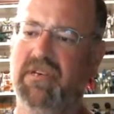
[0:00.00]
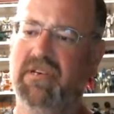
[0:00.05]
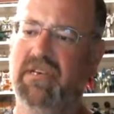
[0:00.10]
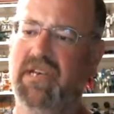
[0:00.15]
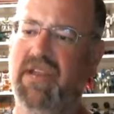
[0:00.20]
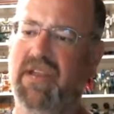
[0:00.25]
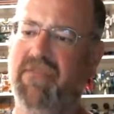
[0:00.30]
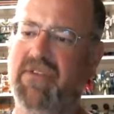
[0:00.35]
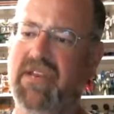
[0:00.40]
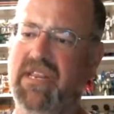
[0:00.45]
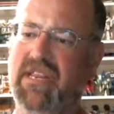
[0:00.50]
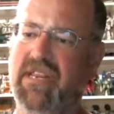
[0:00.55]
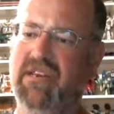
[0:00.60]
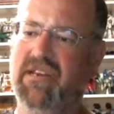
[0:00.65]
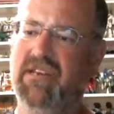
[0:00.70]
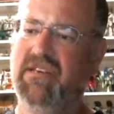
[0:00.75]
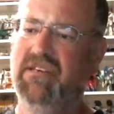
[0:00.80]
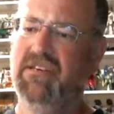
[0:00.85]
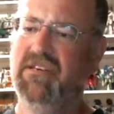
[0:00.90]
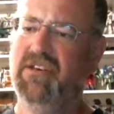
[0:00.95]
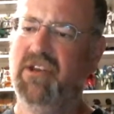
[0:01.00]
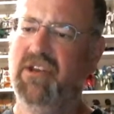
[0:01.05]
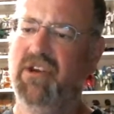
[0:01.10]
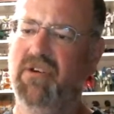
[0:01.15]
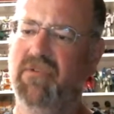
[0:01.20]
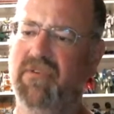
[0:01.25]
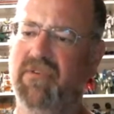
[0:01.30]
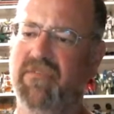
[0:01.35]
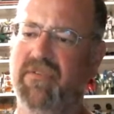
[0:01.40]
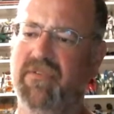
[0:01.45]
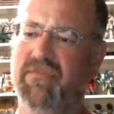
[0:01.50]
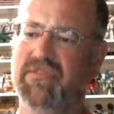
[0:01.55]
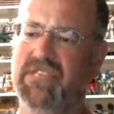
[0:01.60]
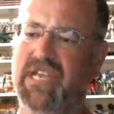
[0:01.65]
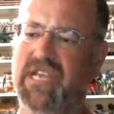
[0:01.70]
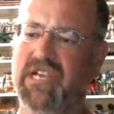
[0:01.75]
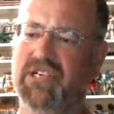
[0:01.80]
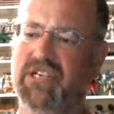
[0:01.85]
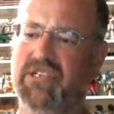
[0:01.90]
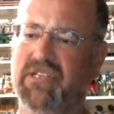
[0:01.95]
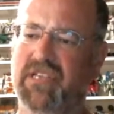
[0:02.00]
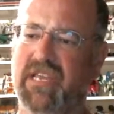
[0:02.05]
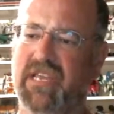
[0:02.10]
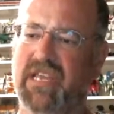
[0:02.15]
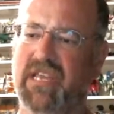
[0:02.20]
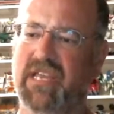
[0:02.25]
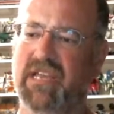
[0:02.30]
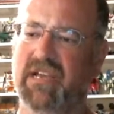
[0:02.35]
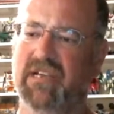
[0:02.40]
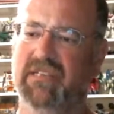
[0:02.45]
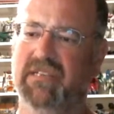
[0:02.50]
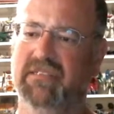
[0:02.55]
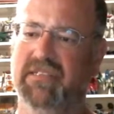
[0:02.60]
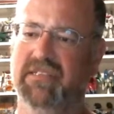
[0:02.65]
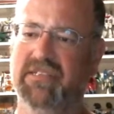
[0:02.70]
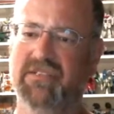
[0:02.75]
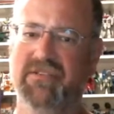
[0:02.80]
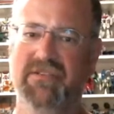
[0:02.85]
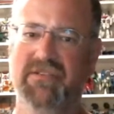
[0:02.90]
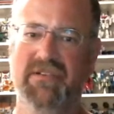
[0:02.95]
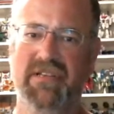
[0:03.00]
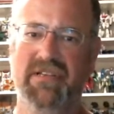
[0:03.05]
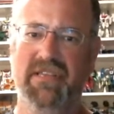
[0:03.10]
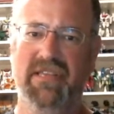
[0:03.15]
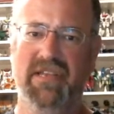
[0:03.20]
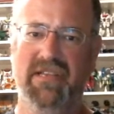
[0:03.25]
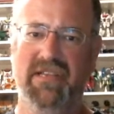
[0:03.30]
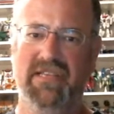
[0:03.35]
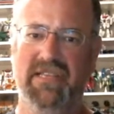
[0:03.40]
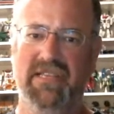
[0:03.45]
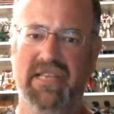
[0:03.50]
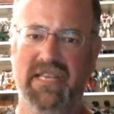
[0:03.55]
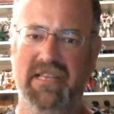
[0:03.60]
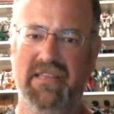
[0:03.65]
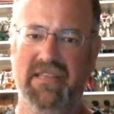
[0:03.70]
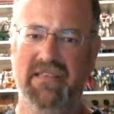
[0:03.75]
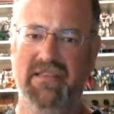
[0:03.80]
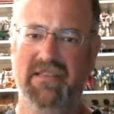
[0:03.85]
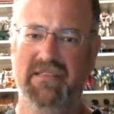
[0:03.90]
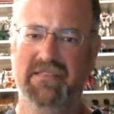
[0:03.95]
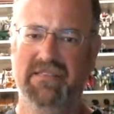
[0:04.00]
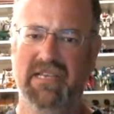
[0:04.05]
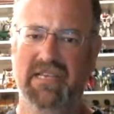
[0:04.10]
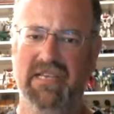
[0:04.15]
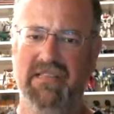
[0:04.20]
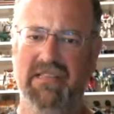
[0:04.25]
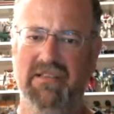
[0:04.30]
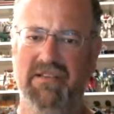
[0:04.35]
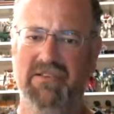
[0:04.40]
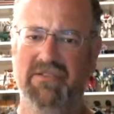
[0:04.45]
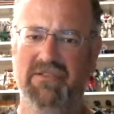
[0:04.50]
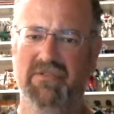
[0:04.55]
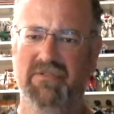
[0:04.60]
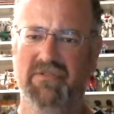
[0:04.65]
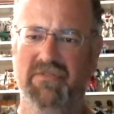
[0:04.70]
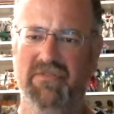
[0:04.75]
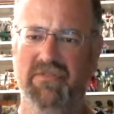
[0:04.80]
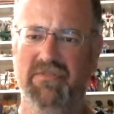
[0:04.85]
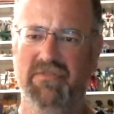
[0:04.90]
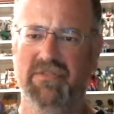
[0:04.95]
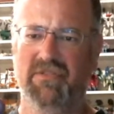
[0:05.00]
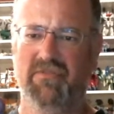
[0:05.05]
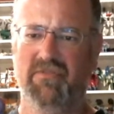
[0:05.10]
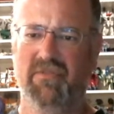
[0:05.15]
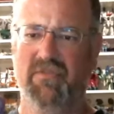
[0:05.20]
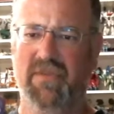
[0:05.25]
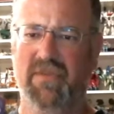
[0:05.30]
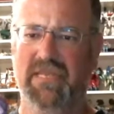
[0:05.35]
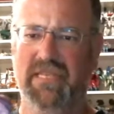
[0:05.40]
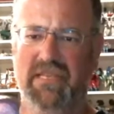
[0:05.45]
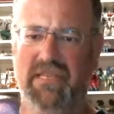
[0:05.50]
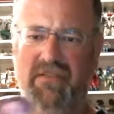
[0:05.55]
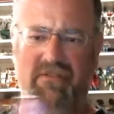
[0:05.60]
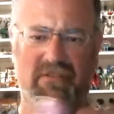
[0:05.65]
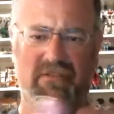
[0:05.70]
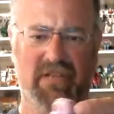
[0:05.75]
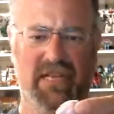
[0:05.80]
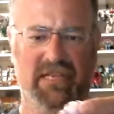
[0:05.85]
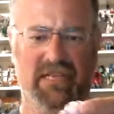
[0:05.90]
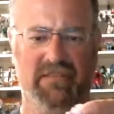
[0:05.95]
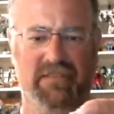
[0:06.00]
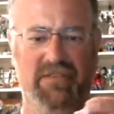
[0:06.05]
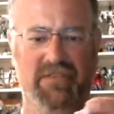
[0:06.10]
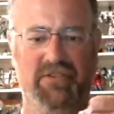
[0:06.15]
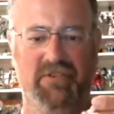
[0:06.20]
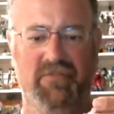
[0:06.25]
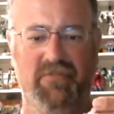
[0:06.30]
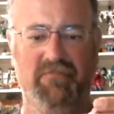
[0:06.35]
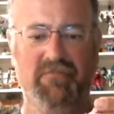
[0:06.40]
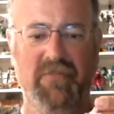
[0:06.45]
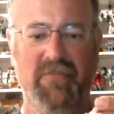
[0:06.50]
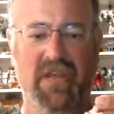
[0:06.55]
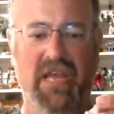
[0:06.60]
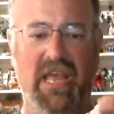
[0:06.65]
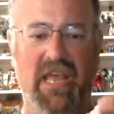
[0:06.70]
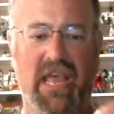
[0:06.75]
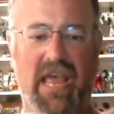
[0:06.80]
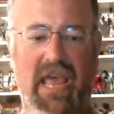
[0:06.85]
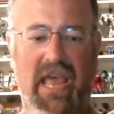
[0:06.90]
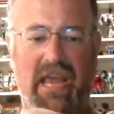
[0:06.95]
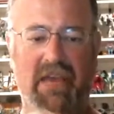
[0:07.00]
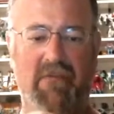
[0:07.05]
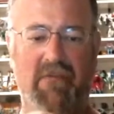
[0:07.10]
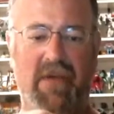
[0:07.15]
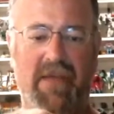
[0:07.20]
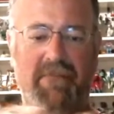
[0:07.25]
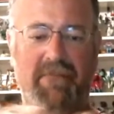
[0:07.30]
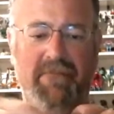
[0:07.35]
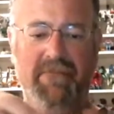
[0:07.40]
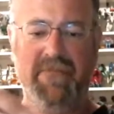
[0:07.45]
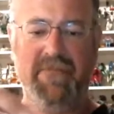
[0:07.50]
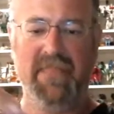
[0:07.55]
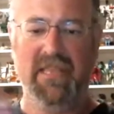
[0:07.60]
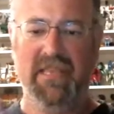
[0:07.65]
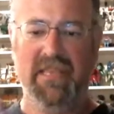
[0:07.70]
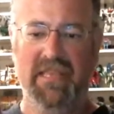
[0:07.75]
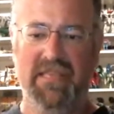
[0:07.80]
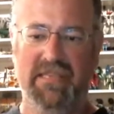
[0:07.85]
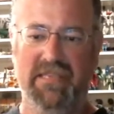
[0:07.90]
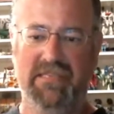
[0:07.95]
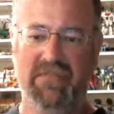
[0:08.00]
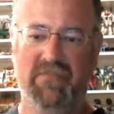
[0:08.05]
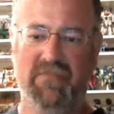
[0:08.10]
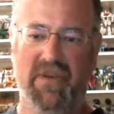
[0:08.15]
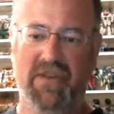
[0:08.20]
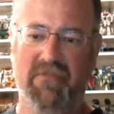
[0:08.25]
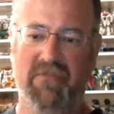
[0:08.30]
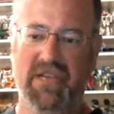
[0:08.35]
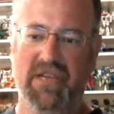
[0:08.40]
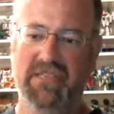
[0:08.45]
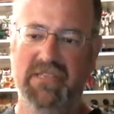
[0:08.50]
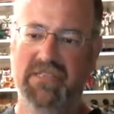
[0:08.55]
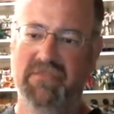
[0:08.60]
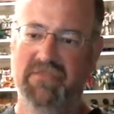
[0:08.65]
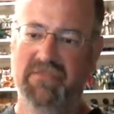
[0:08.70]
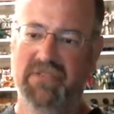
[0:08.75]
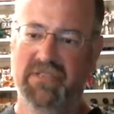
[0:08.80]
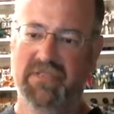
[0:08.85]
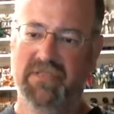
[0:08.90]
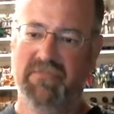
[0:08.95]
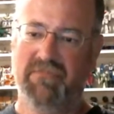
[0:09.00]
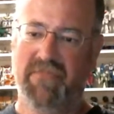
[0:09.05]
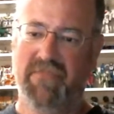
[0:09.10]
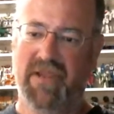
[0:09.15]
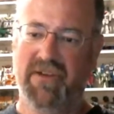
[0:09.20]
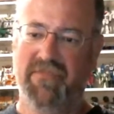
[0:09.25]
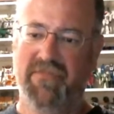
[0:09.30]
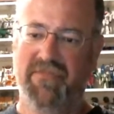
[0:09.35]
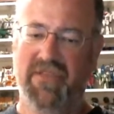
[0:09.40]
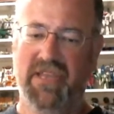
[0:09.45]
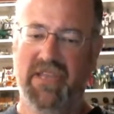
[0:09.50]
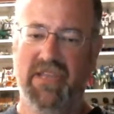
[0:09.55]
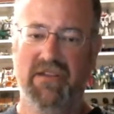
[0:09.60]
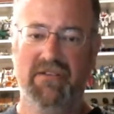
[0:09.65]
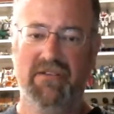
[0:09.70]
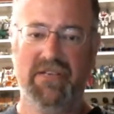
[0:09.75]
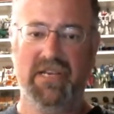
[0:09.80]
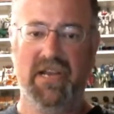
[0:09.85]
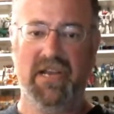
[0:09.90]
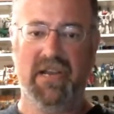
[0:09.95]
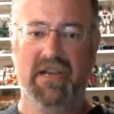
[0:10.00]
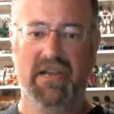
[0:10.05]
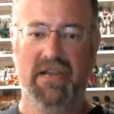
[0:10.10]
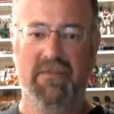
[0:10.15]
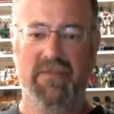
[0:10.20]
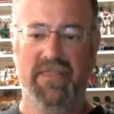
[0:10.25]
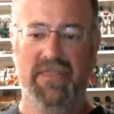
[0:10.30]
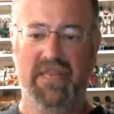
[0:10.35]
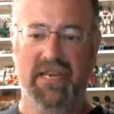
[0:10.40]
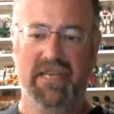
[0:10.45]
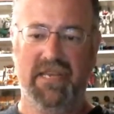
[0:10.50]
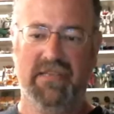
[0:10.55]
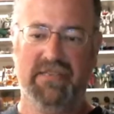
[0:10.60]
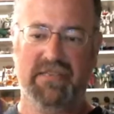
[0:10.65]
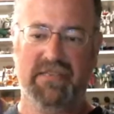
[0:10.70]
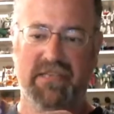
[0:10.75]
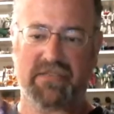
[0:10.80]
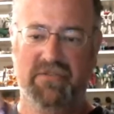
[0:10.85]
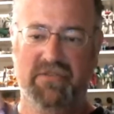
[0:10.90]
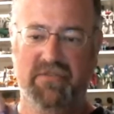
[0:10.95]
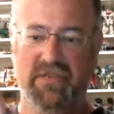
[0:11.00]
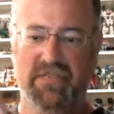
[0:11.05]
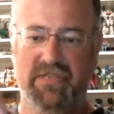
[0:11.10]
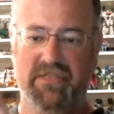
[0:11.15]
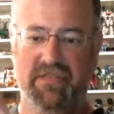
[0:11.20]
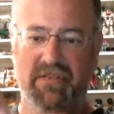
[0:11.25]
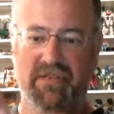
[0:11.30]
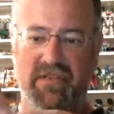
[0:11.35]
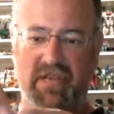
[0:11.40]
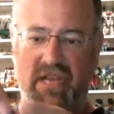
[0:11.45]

Never did know if it was actually a lizard that led the Cylons, or if it was a robot that looked like a lizard. Anyway, this is what he was. It was just a bare figure, did not come with any accessories.